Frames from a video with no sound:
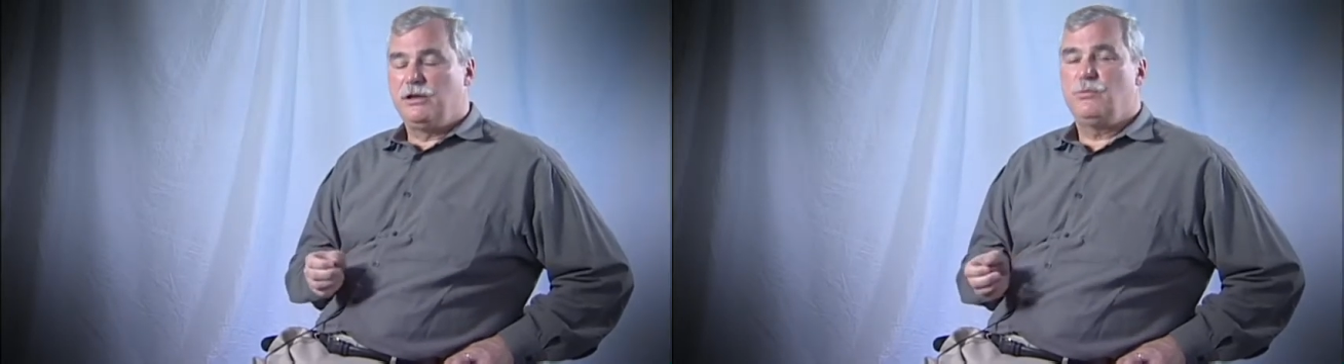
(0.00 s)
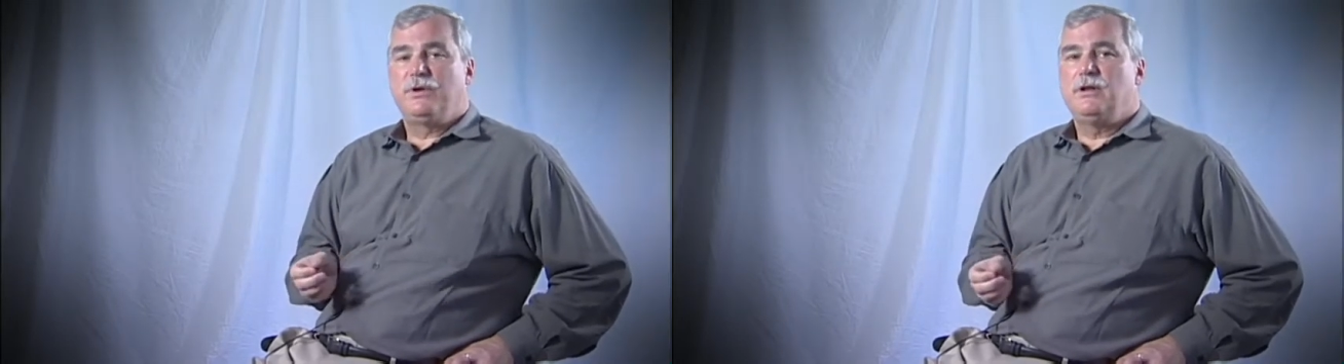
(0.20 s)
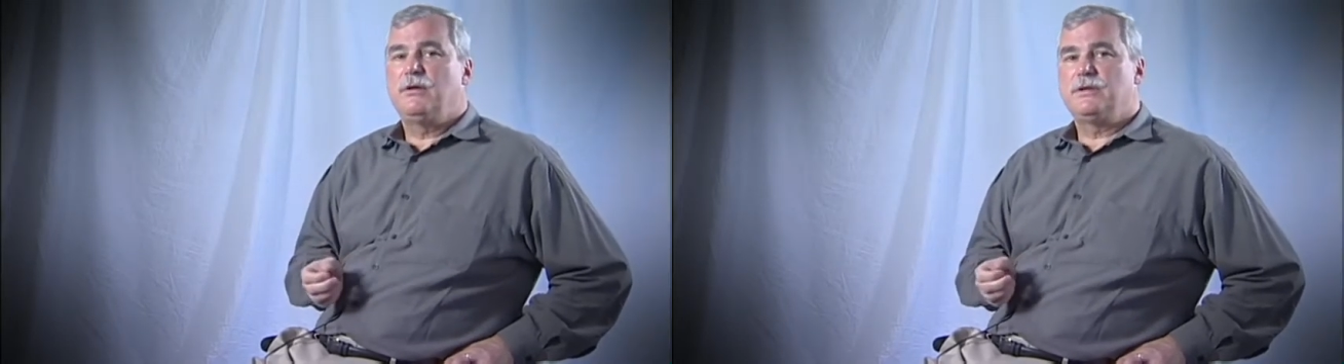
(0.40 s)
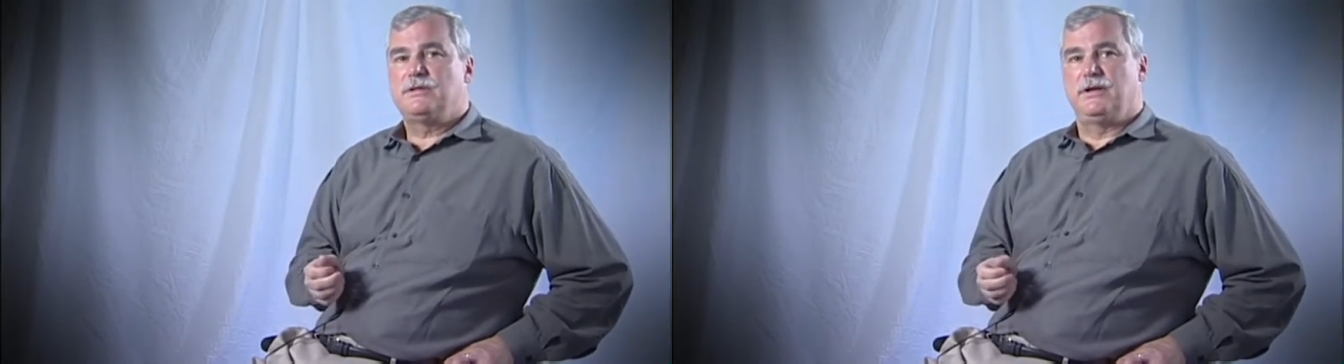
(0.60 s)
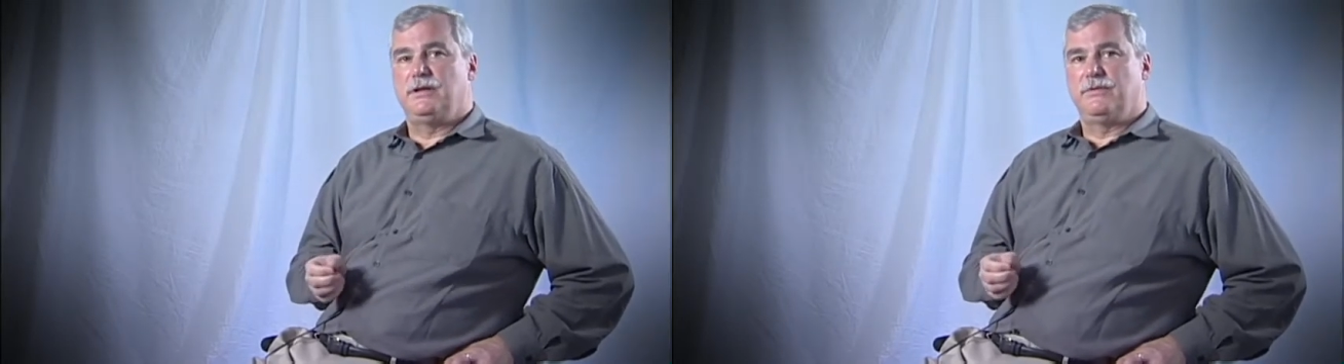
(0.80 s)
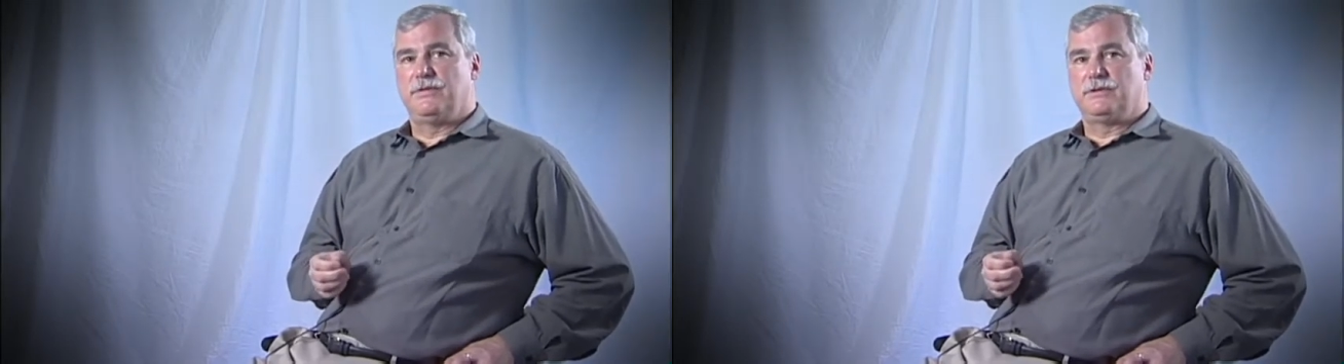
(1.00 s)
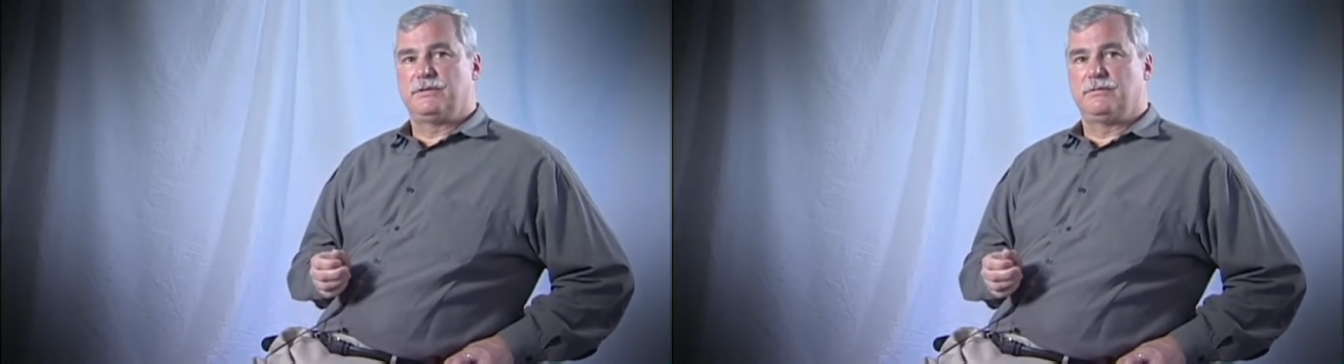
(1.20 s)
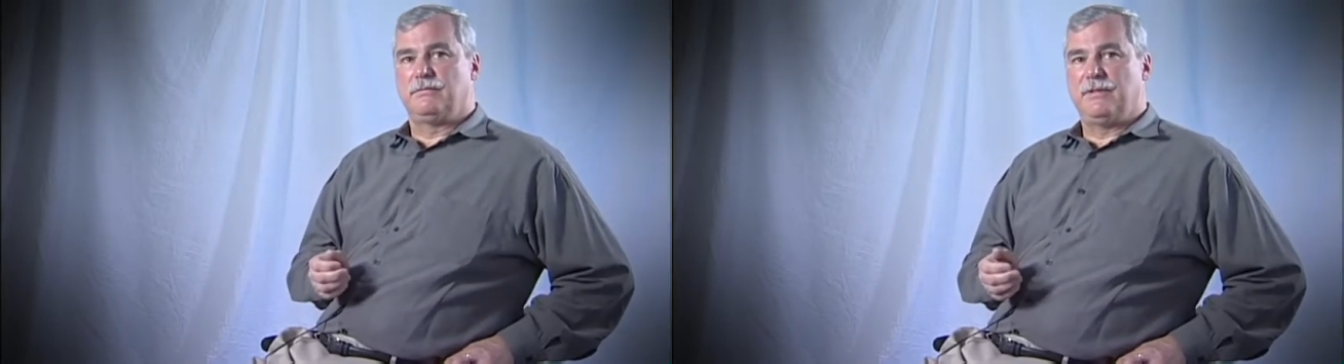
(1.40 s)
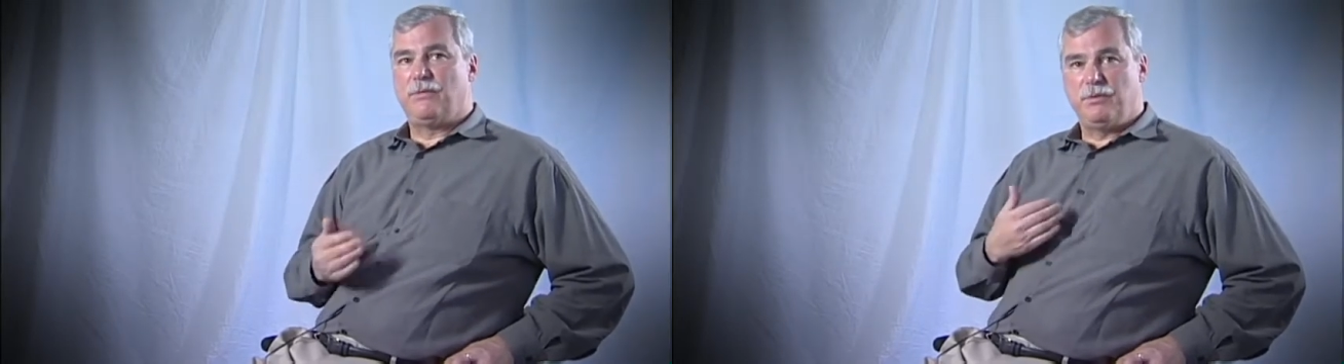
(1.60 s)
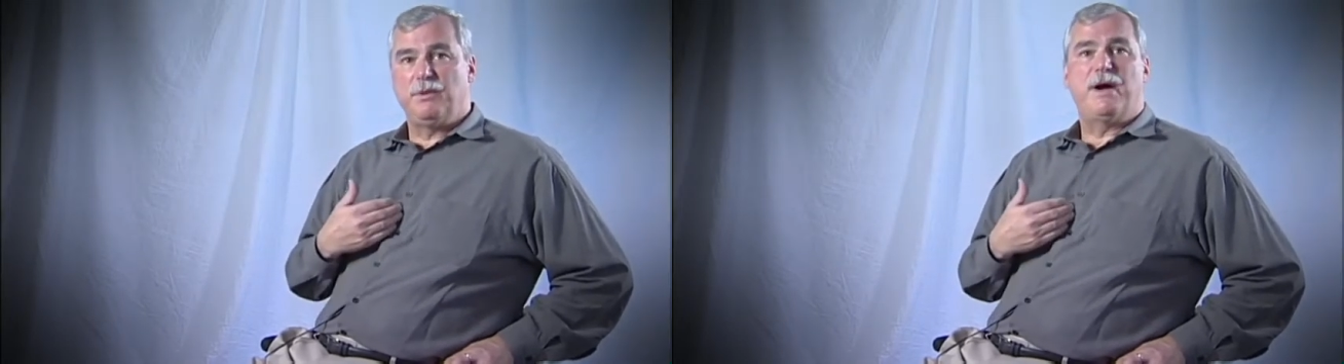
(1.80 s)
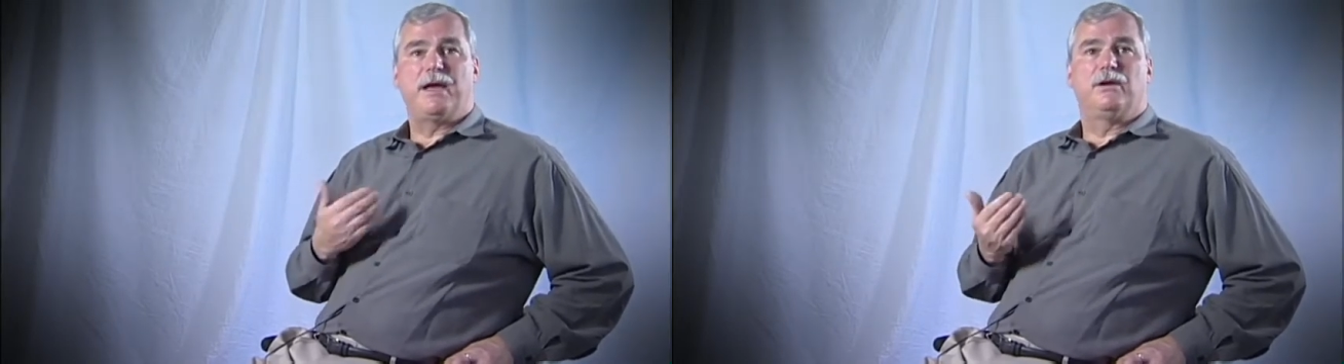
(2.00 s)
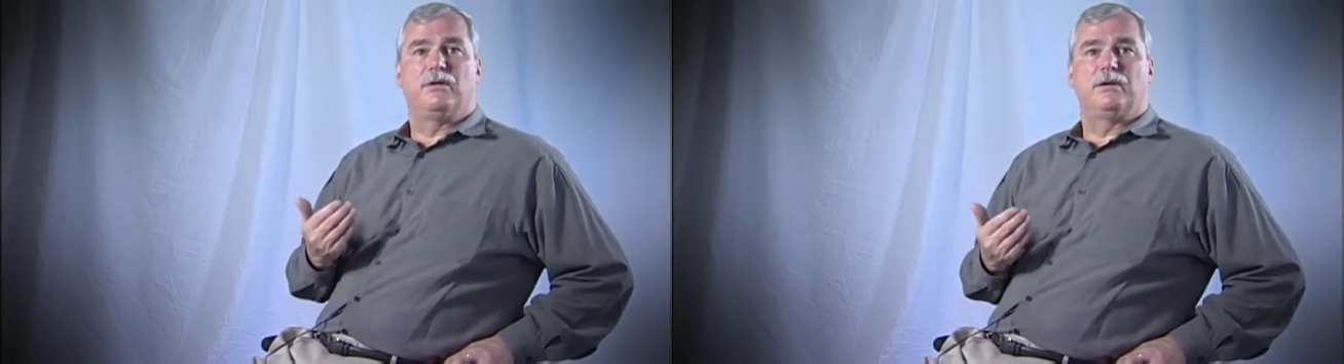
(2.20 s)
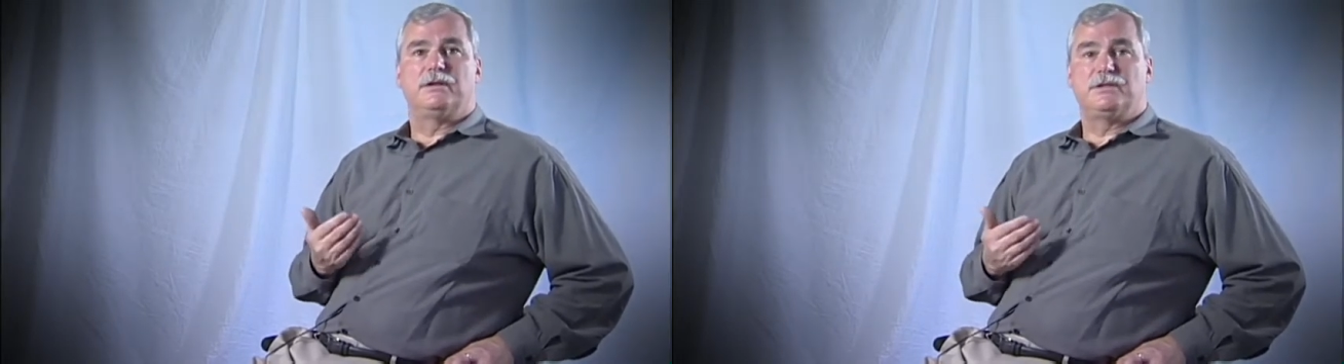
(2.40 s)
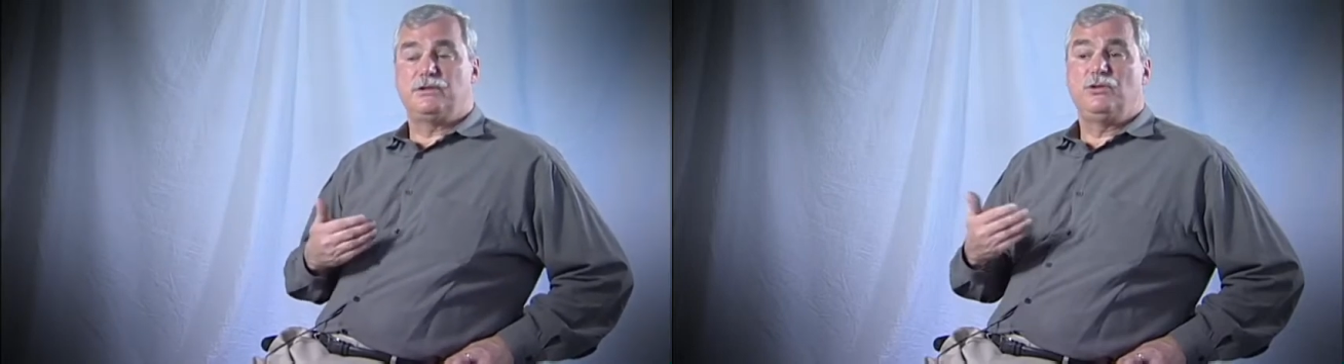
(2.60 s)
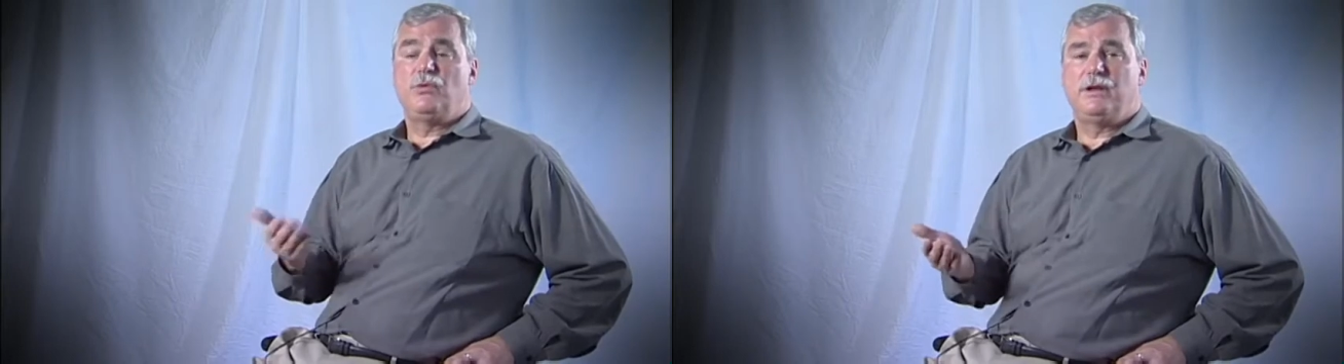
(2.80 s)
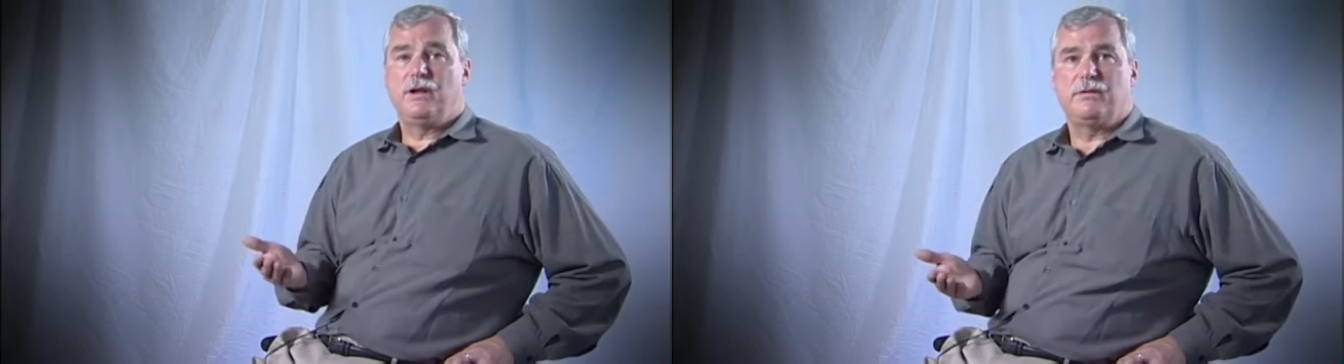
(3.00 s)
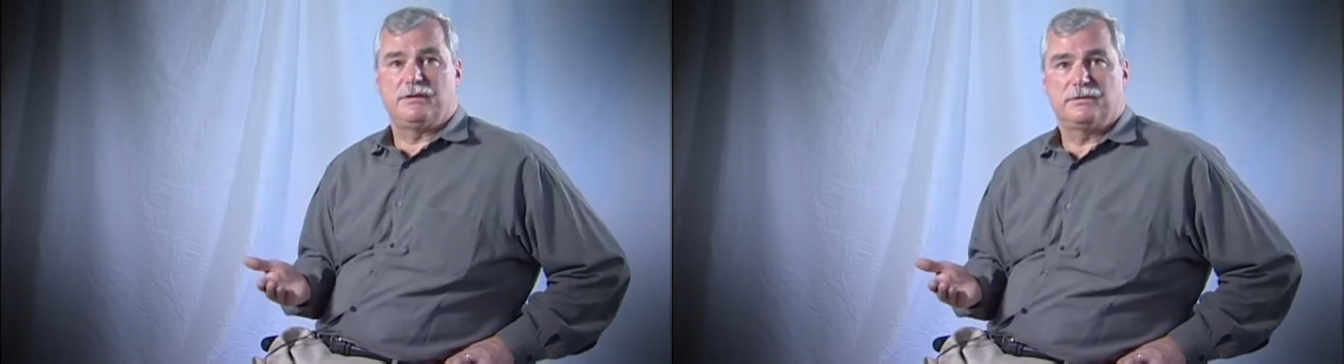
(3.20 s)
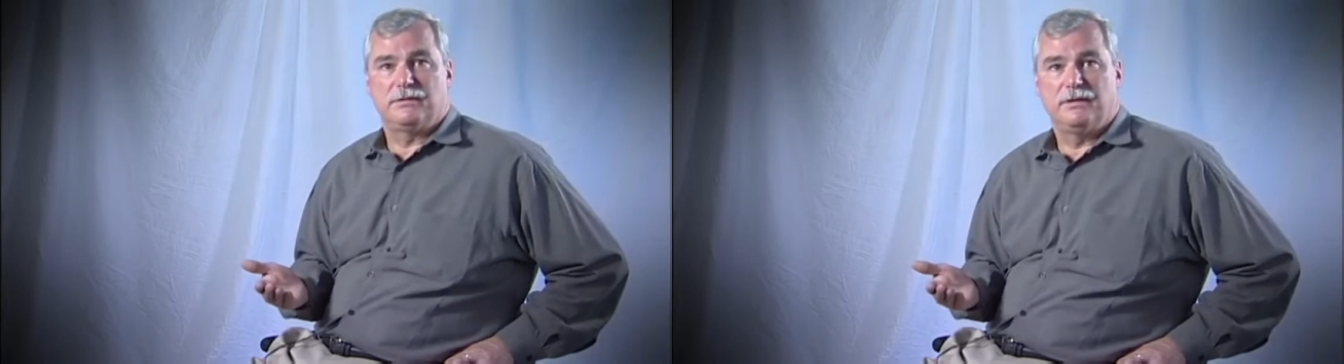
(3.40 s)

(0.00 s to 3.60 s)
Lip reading: You wouldn't notice any difference. That would be my goal, is that you wouldn't notice.